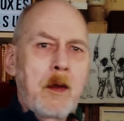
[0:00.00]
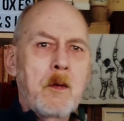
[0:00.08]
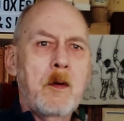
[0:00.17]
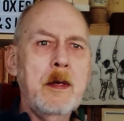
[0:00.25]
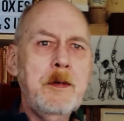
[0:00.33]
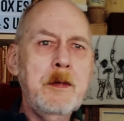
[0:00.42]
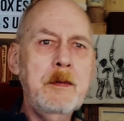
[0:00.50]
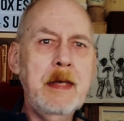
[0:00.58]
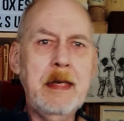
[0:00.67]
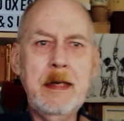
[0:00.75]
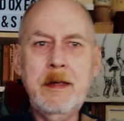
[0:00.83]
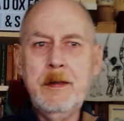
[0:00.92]
What you
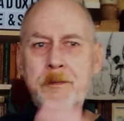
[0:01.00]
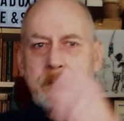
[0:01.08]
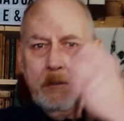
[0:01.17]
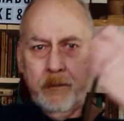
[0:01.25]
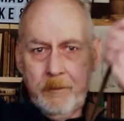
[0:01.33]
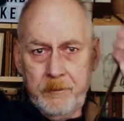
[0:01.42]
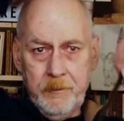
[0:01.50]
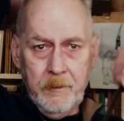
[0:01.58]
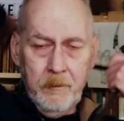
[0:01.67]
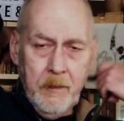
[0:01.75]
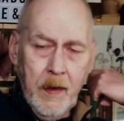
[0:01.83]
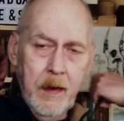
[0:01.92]
need
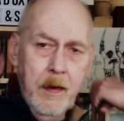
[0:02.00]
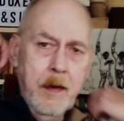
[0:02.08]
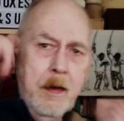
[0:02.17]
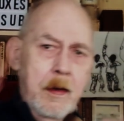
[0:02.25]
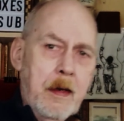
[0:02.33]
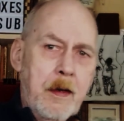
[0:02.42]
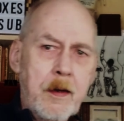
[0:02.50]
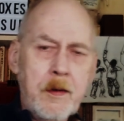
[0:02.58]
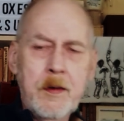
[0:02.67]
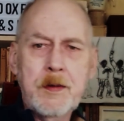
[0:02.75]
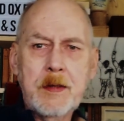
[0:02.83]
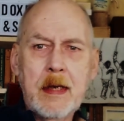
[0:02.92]

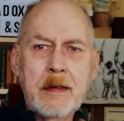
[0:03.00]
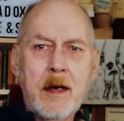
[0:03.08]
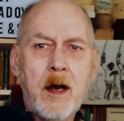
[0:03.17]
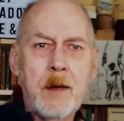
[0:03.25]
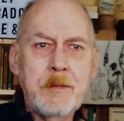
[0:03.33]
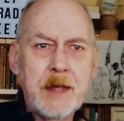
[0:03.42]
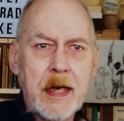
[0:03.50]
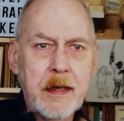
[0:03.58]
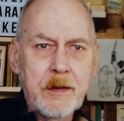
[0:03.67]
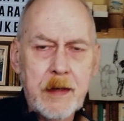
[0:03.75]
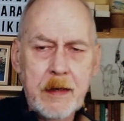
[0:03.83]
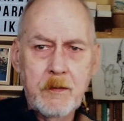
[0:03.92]
is an
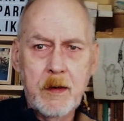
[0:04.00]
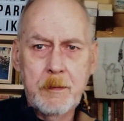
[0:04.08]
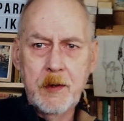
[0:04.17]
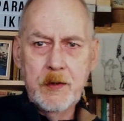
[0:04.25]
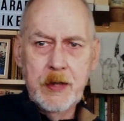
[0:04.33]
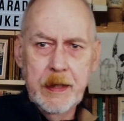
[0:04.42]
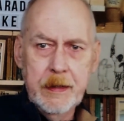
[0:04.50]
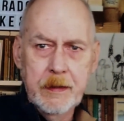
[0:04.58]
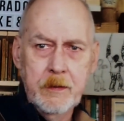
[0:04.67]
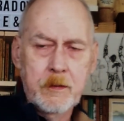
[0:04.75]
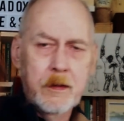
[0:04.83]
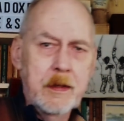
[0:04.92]
object, a rubber
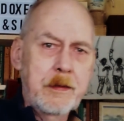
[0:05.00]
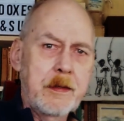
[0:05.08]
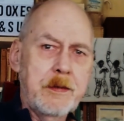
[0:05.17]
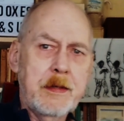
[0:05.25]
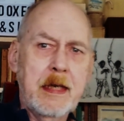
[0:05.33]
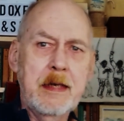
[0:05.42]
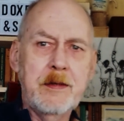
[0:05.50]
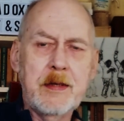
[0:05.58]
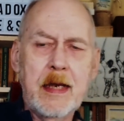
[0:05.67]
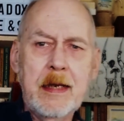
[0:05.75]
chicken, or in this case,